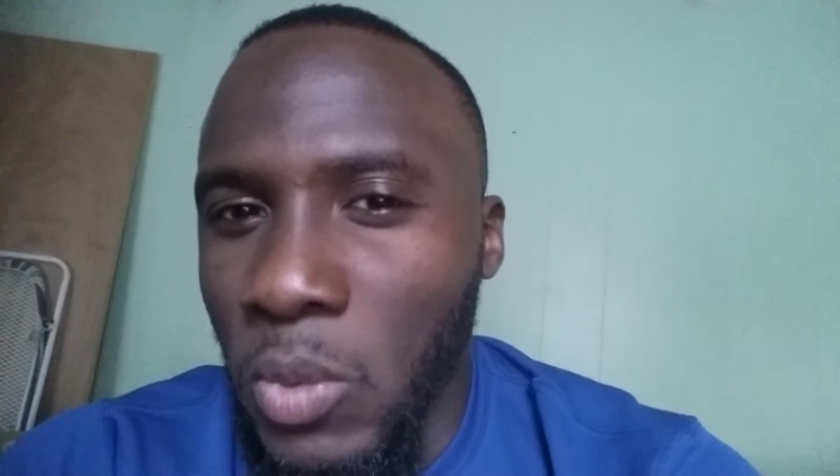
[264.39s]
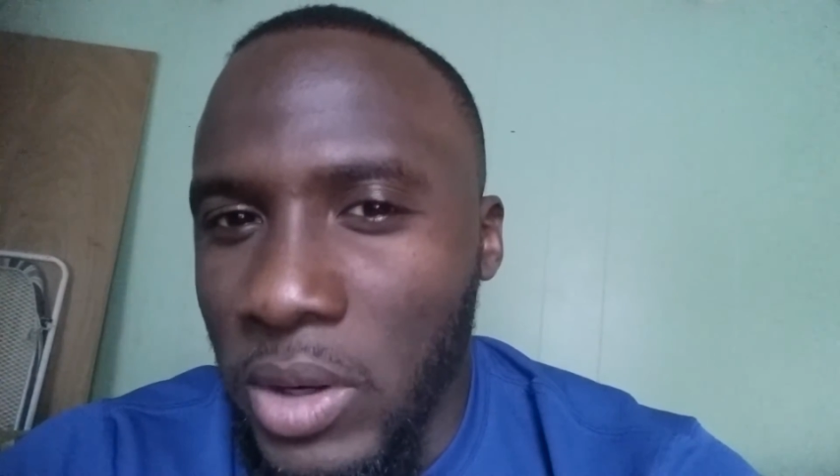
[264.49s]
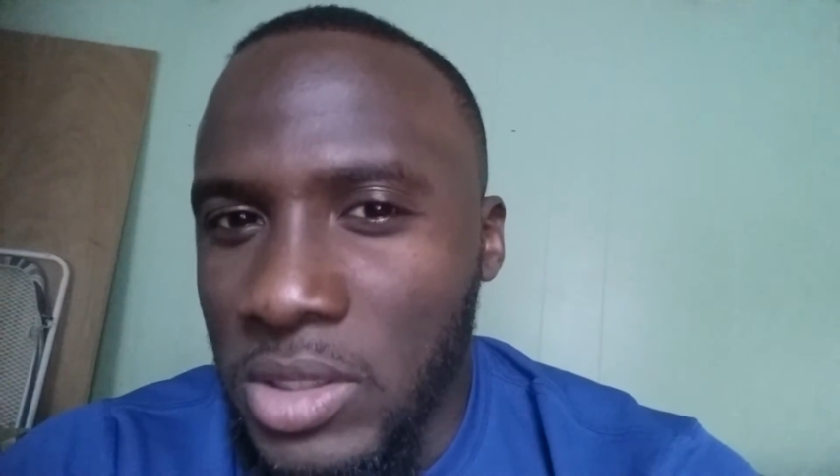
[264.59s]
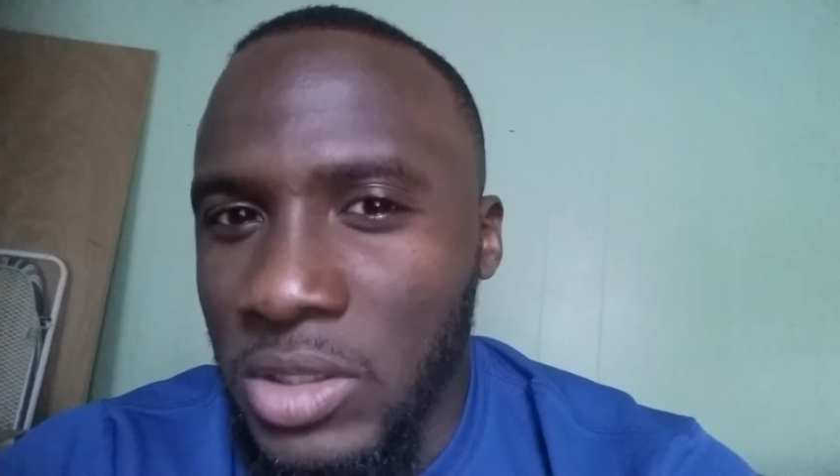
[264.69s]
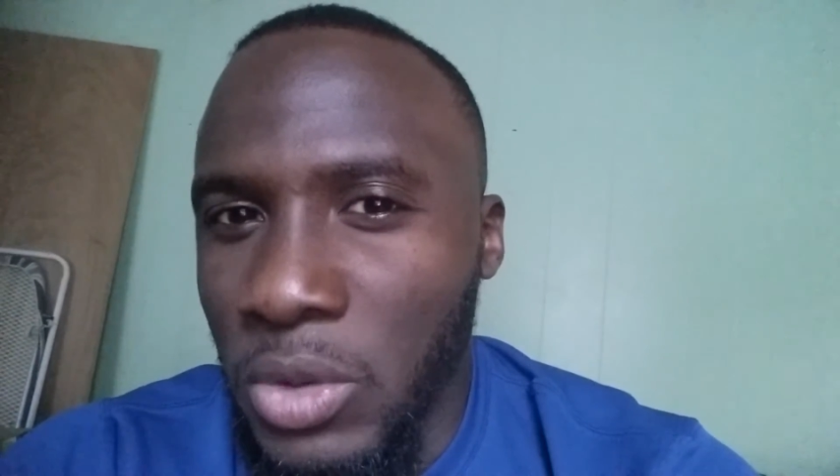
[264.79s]

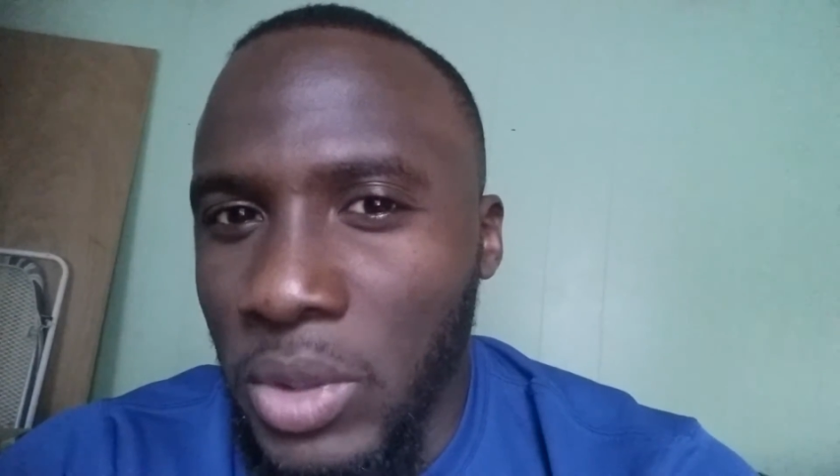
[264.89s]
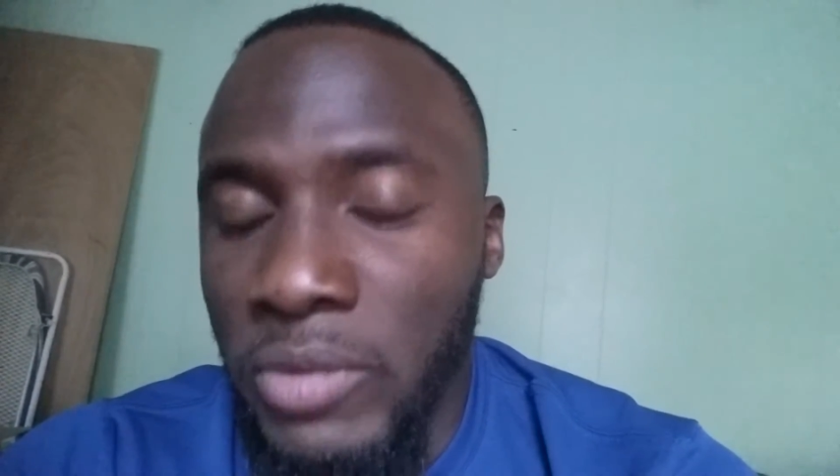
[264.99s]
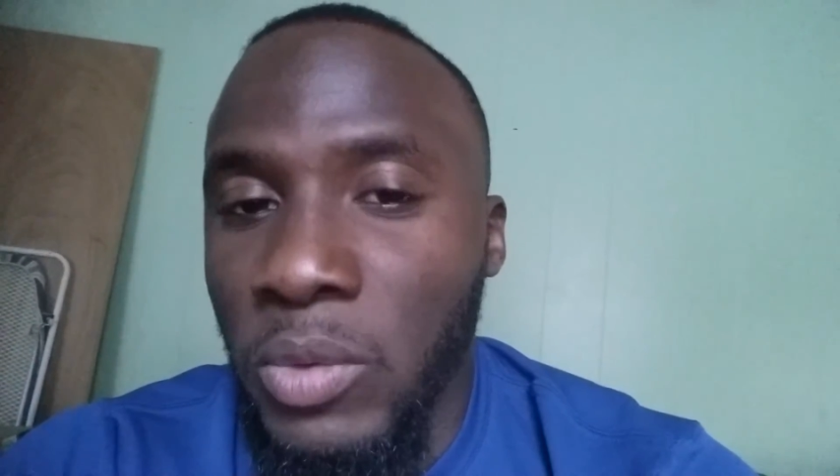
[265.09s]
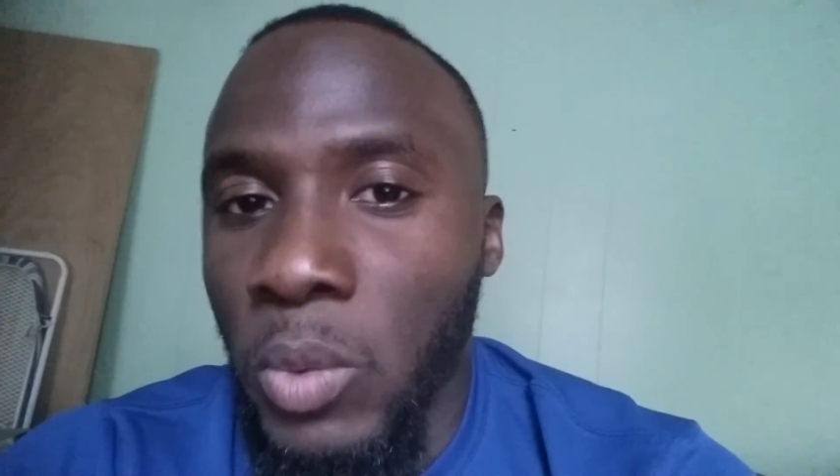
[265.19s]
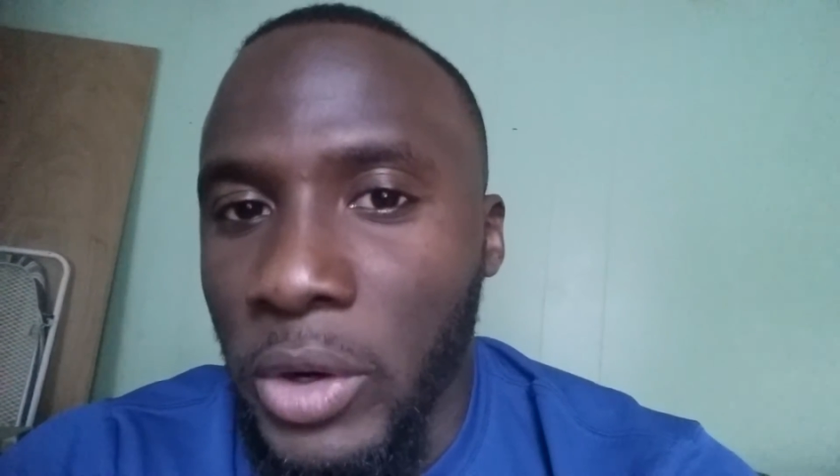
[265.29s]
wanted to do
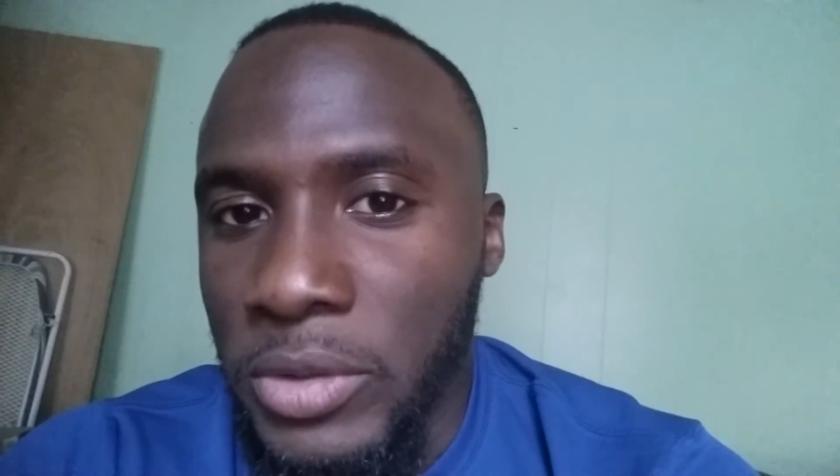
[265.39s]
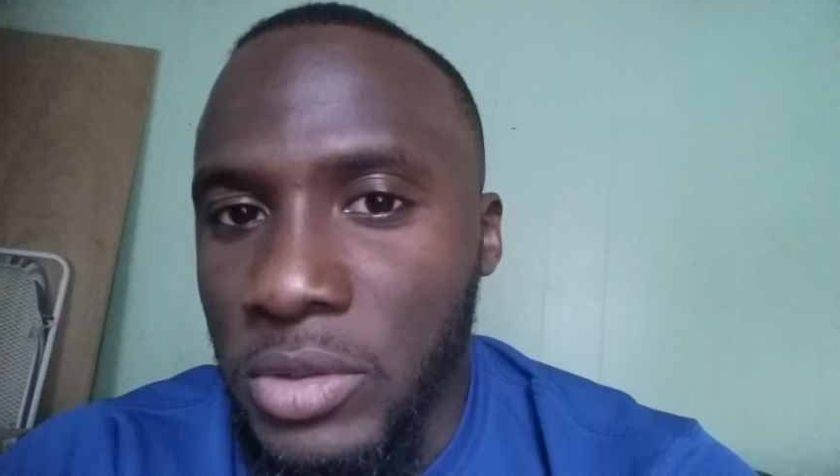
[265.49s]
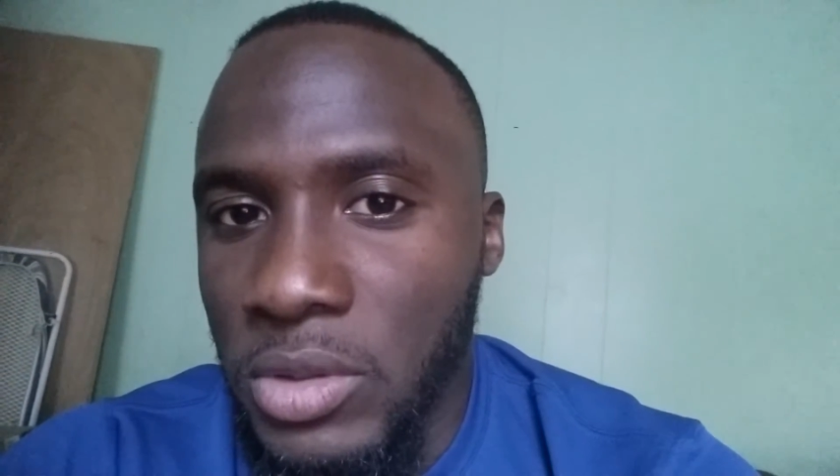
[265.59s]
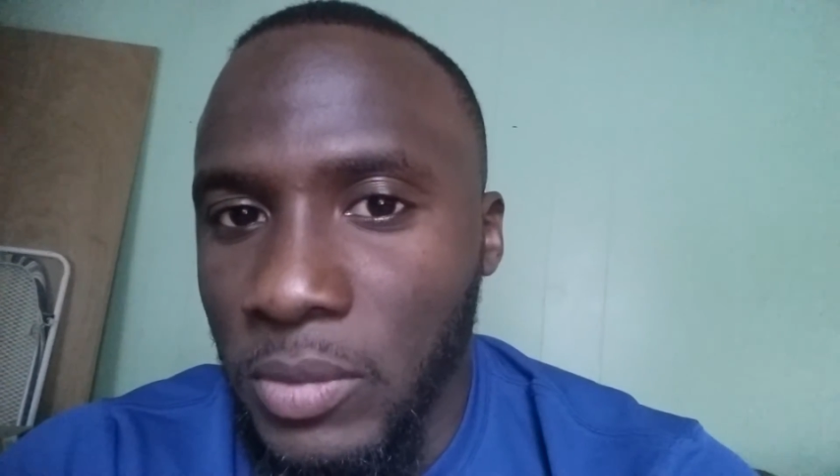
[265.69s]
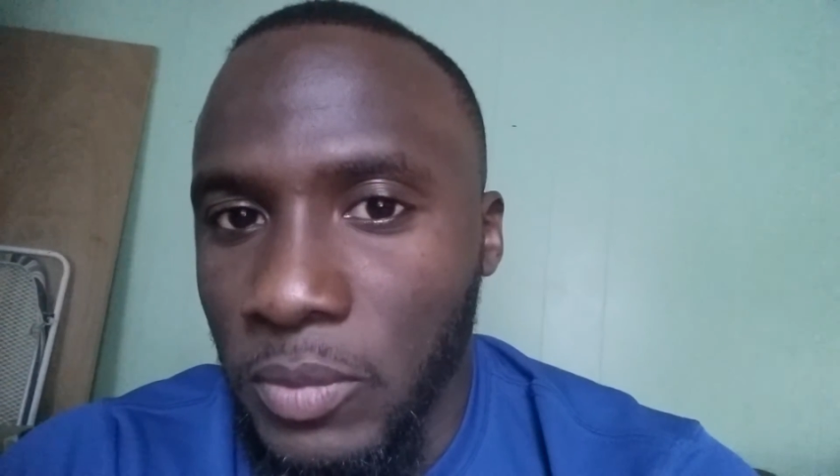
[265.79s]
even
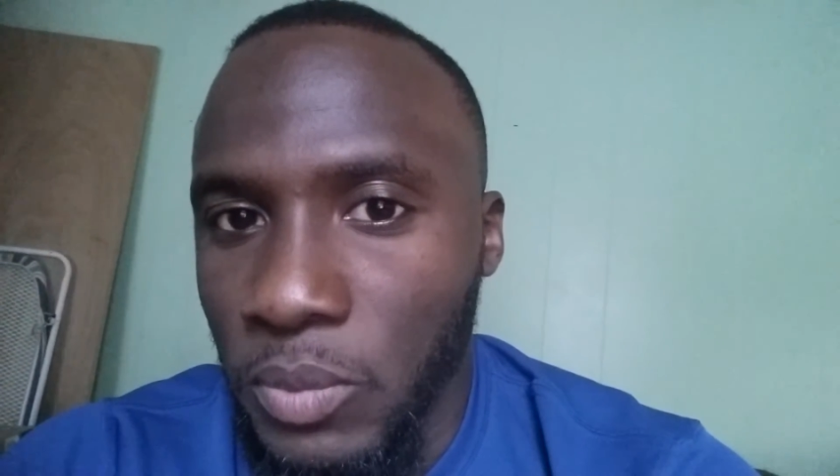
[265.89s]
worse.